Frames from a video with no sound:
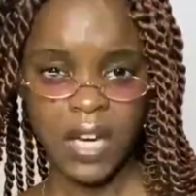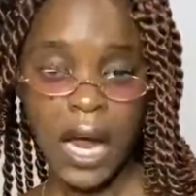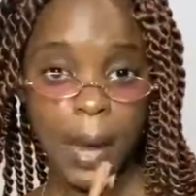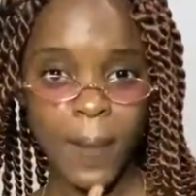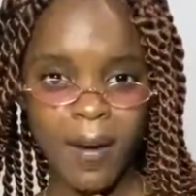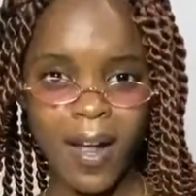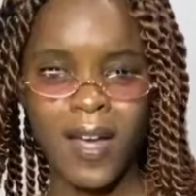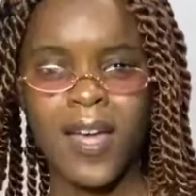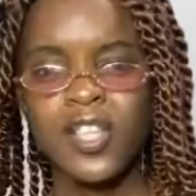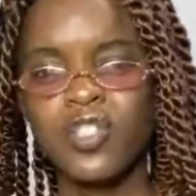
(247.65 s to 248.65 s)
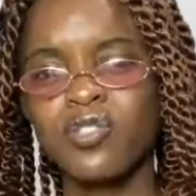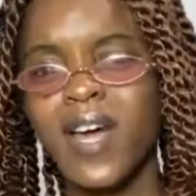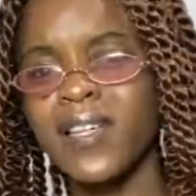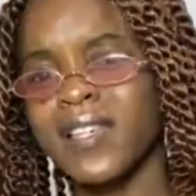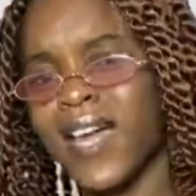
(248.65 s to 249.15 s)
camera
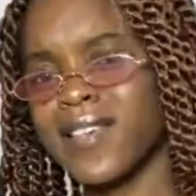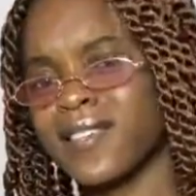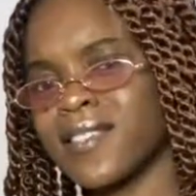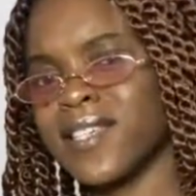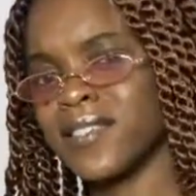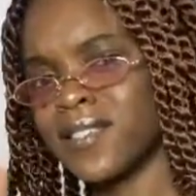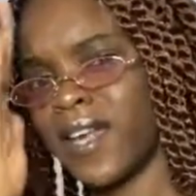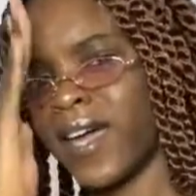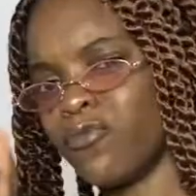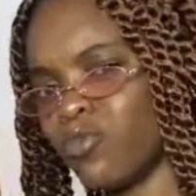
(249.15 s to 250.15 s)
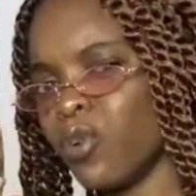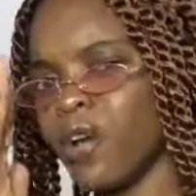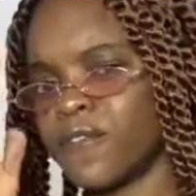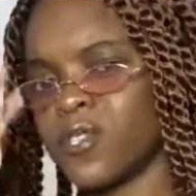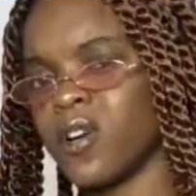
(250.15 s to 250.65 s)
try and like sit like
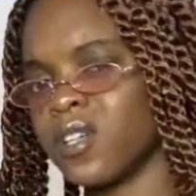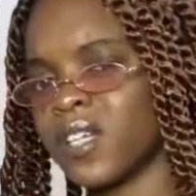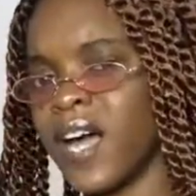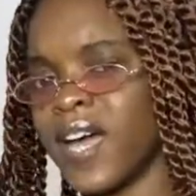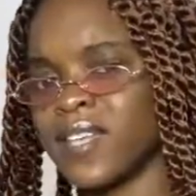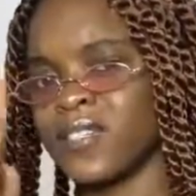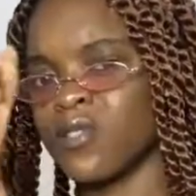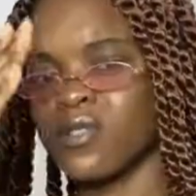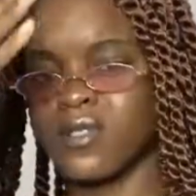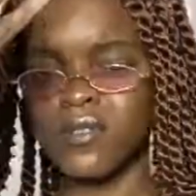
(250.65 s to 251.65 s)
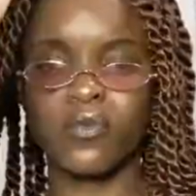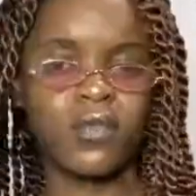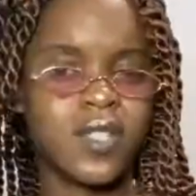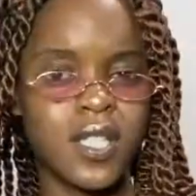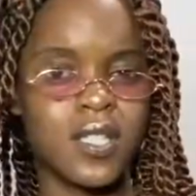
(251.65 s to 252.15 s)
rule of third guys don't
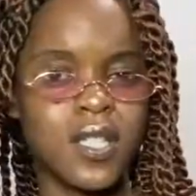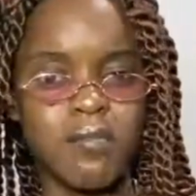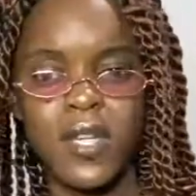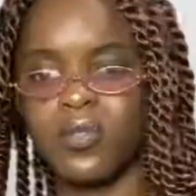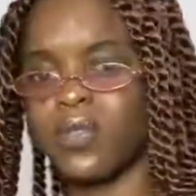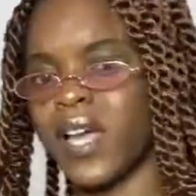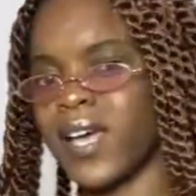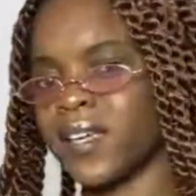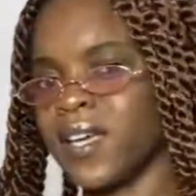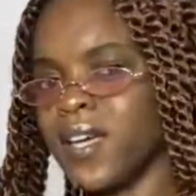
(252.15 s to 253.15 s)
sit in the middle like